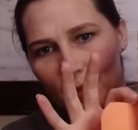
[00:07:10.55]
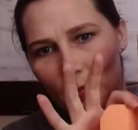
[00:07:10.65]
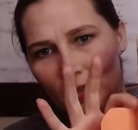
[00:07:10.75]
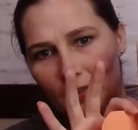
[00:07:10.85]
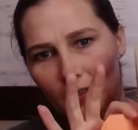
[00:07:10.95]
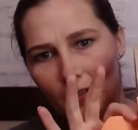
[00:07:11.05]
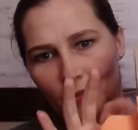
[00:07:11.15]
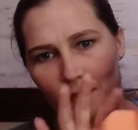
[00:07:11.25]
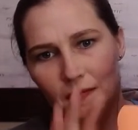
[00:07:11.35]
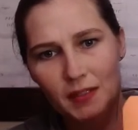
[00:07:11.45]
I put a
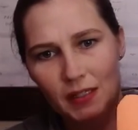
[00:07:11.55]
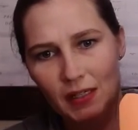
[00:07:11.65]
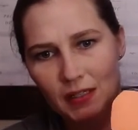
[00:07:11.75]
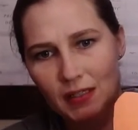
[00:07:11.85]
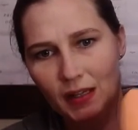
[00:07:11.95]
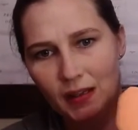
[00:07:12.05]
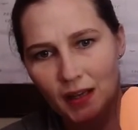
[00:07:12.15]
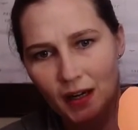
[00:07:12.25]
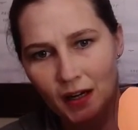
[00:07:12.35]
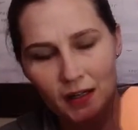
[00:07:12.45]
little indent
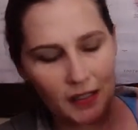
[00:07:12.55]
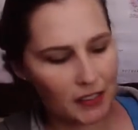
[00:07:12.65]
there.